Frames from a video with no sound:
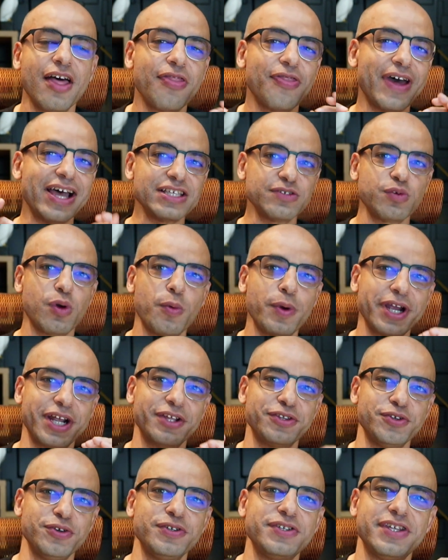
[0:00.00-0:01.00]
That's what we're going
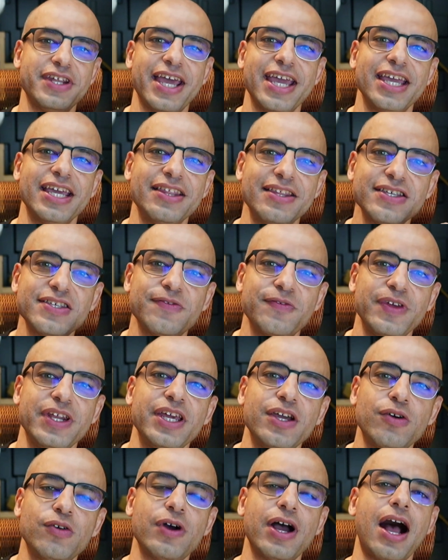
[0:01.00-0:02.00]
to do today in this
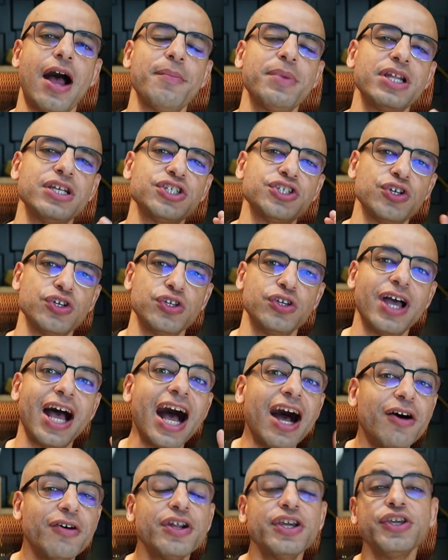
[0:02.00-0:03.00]
video. I'm going to show you
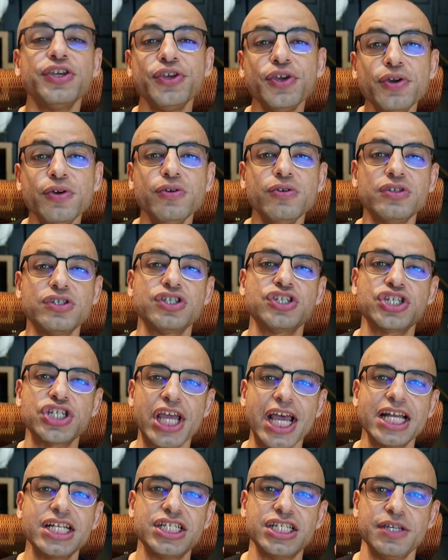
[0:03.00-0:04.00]
how to use
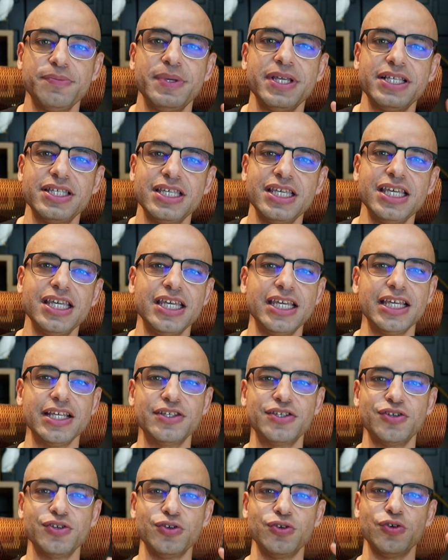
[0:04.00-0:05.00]

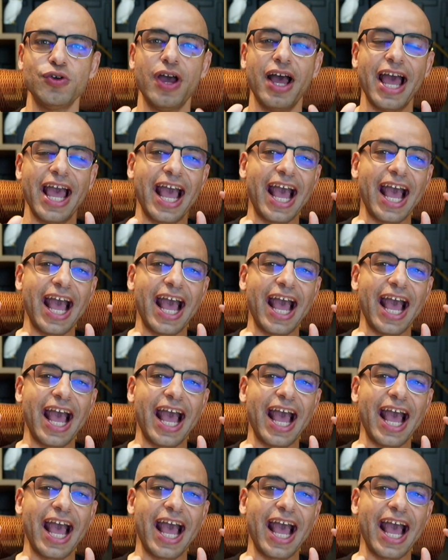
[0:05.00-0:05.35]
ChatGPT to